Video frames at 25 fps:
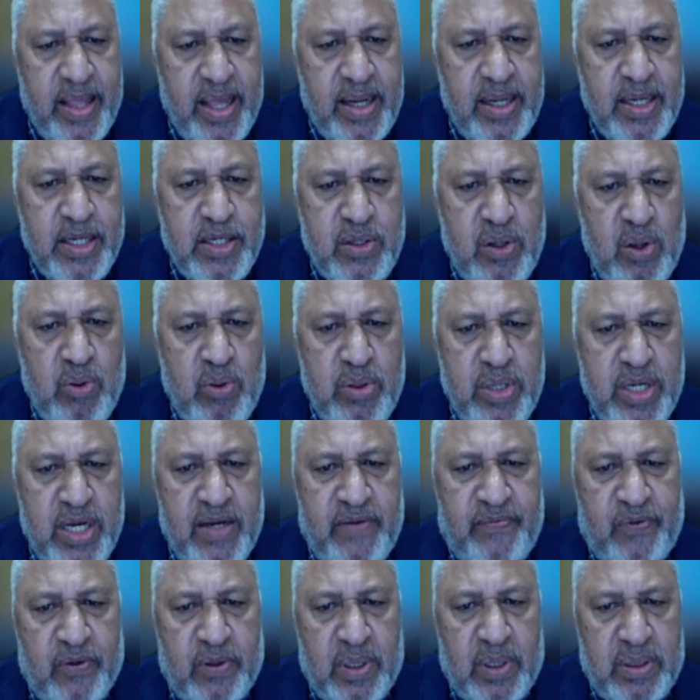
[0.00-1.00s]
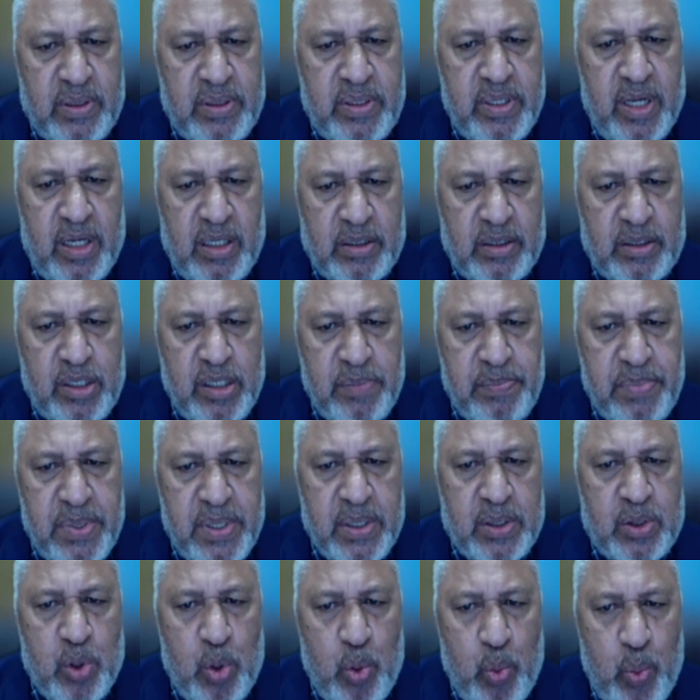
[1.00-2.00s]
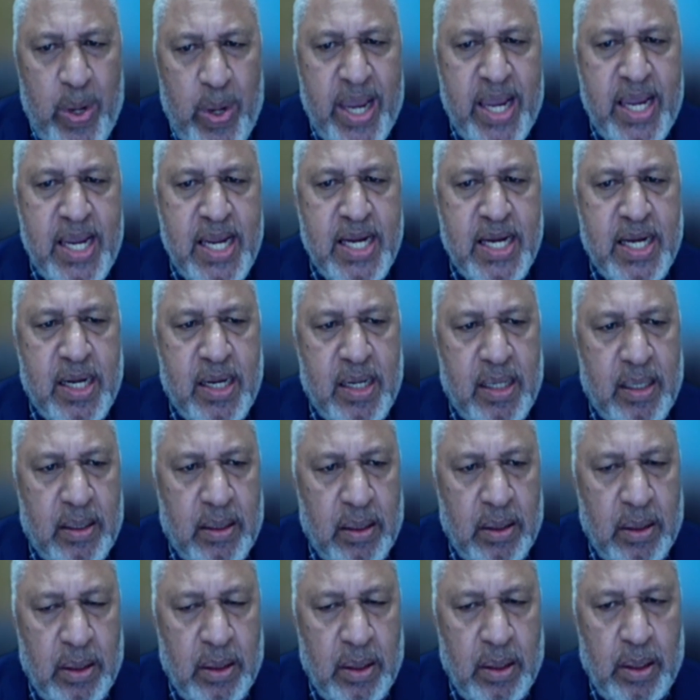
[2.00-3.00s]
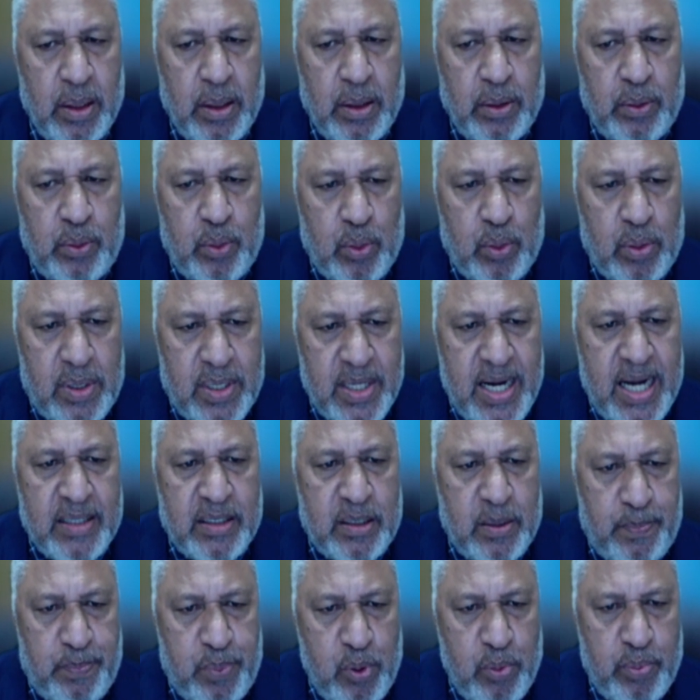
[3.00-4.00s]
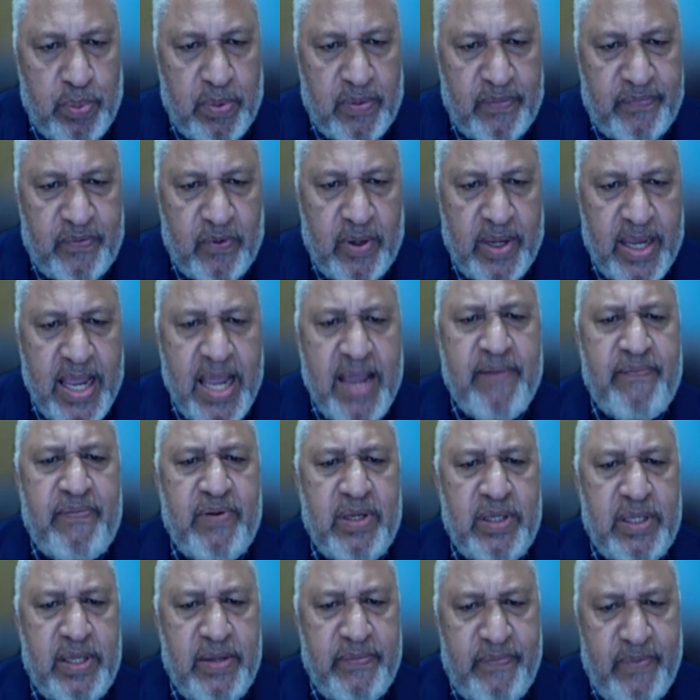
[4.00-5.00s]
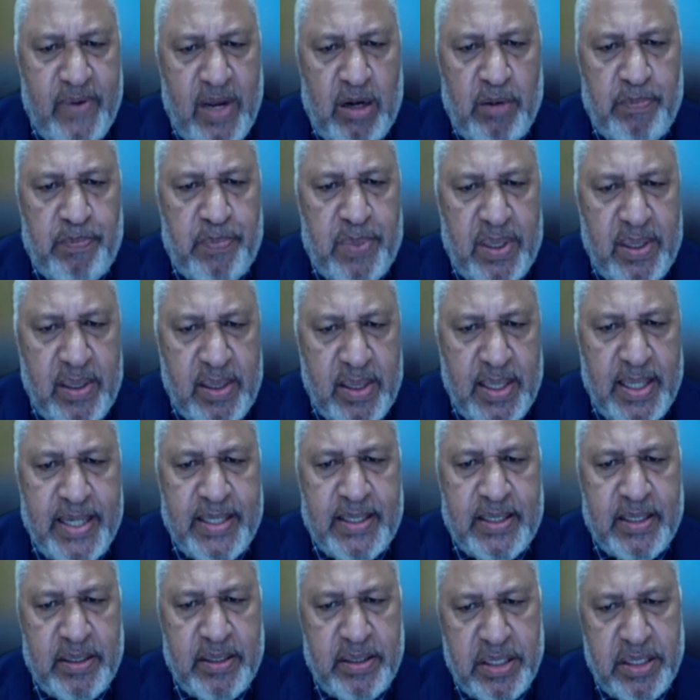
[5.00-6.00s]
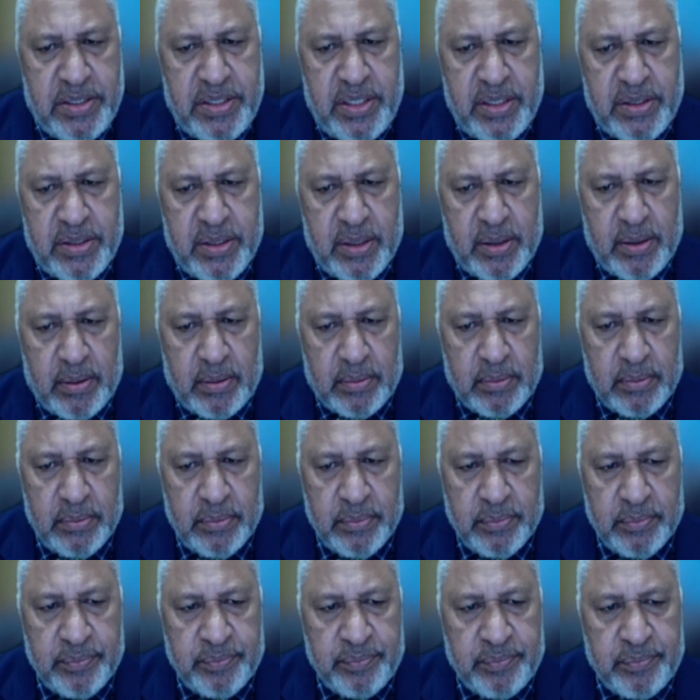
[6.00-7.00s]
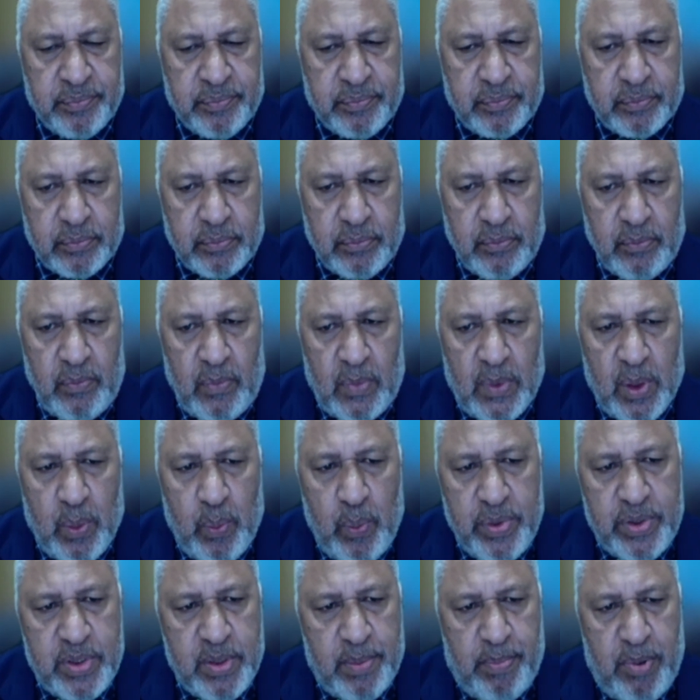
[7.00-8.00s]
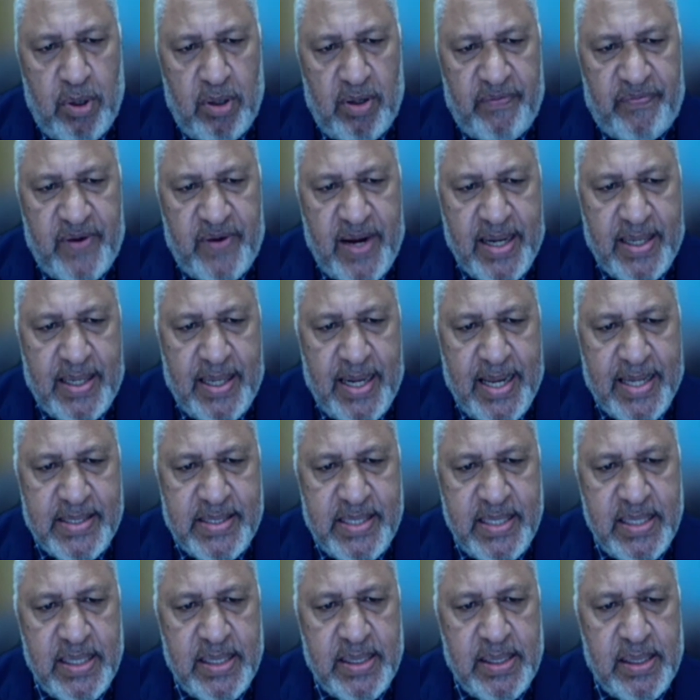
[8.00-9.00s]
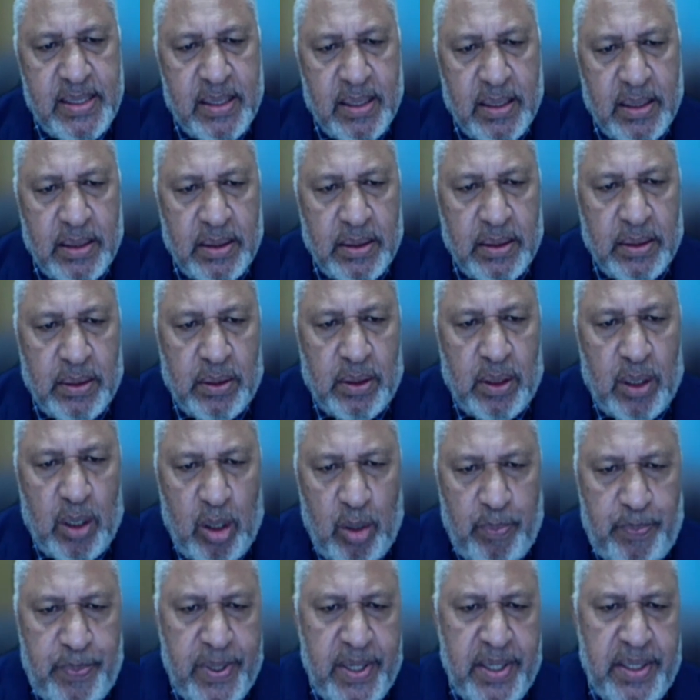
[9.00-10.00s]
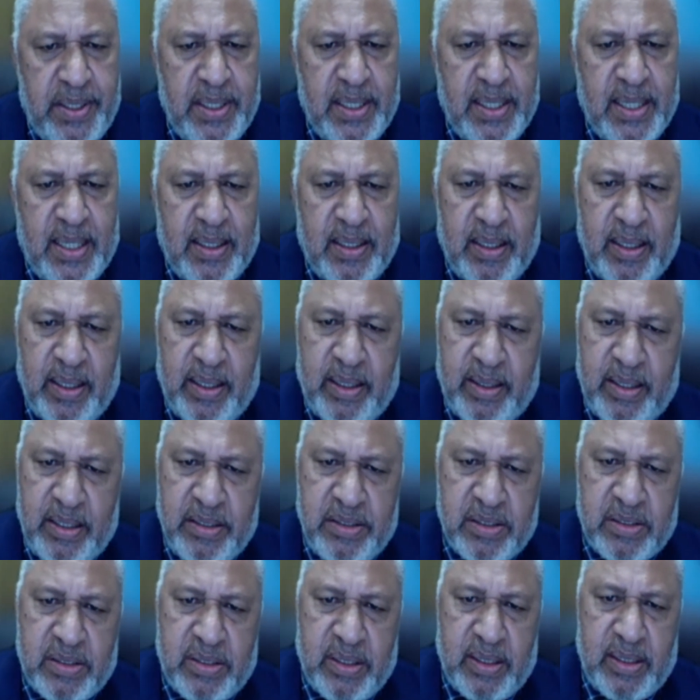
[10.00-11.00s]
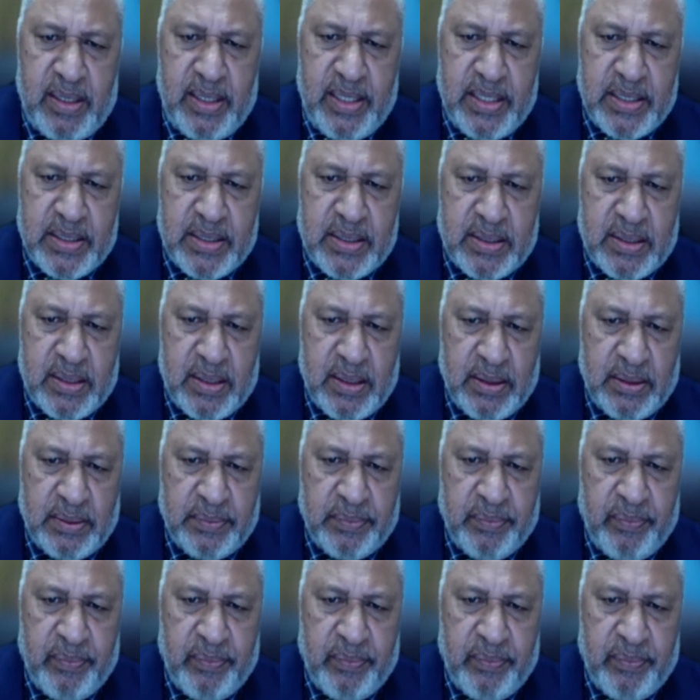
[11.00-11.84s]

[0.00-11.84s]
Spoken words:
There is no need for the TLTB to weigh in to grant approval for every development-related decision, which a bona fide lessee operating under a registered lease